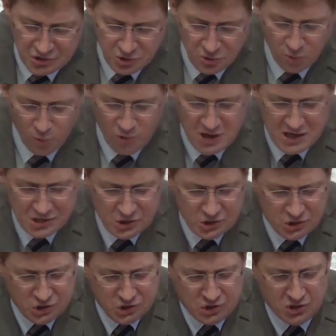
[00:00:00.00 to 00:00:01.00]

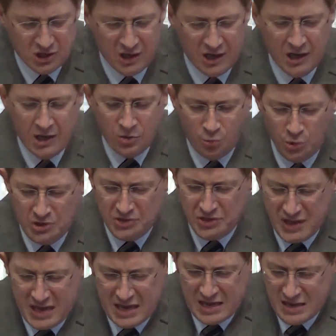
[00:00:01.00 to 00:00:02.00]
risk
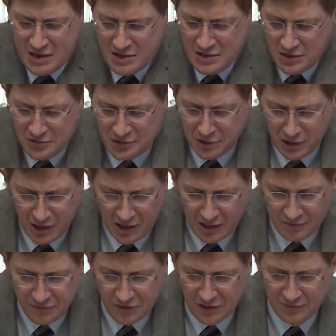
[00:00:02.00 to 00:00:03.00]
within the
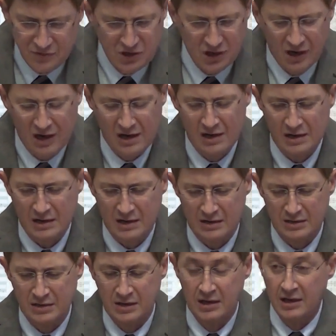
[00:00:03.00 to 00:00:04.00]
love of God.
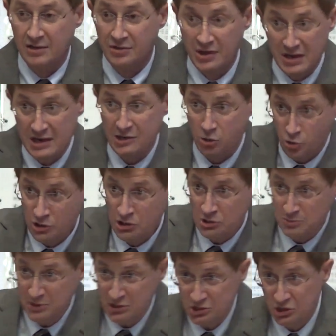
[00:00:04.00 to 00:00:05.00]
That at
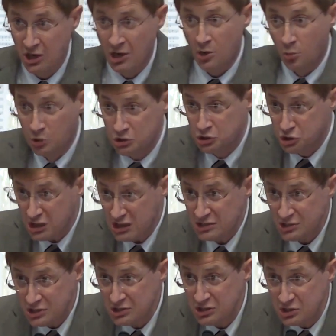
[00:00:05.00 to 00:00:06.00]
Christmas, when
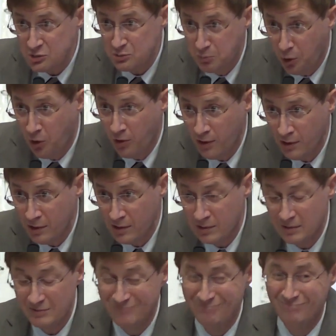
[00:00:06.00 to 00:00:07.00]
Jesus is born,
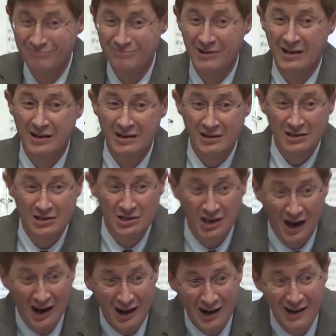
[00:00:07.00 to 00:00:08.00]

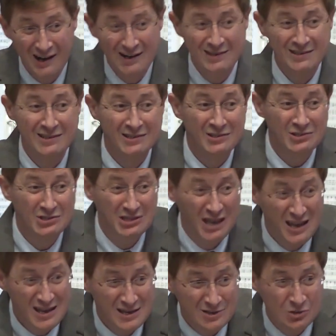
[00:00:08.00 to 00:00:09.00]
God
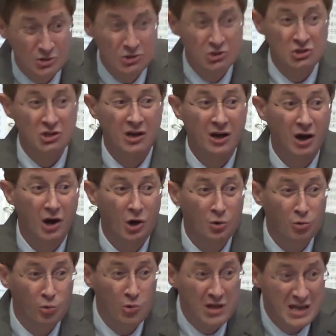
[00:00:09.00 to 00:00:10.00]
takes a
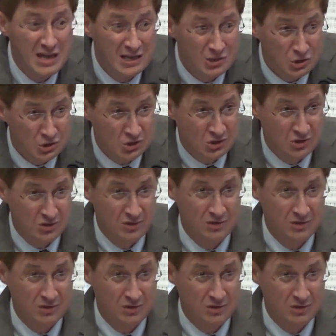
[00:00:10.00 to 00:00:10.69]
risk.